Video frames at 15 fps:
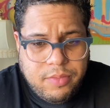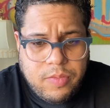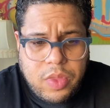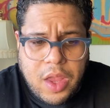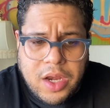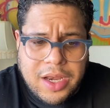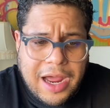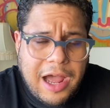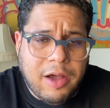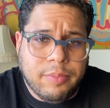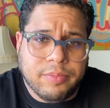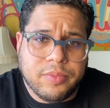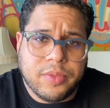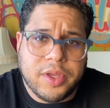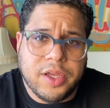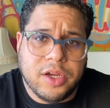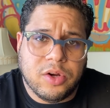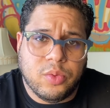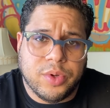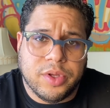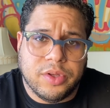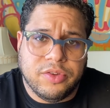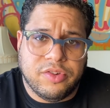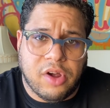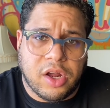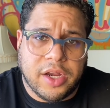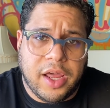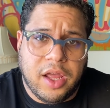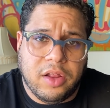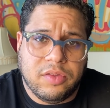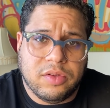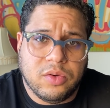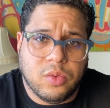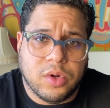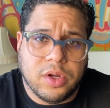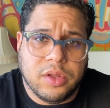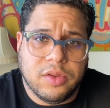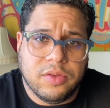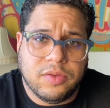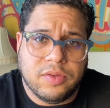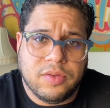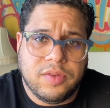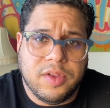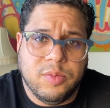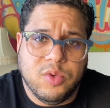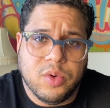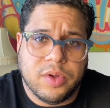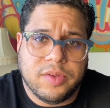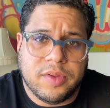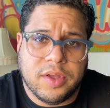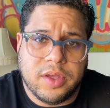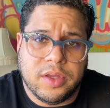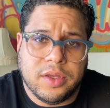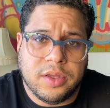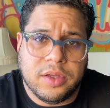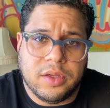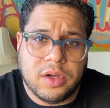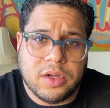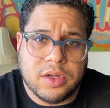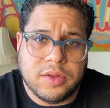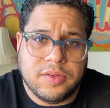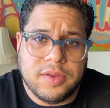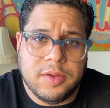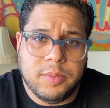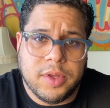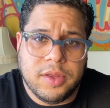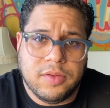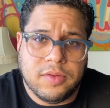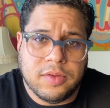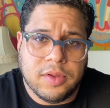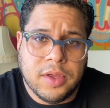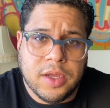now I'm here with John Hansen, one of his Team USA teammates.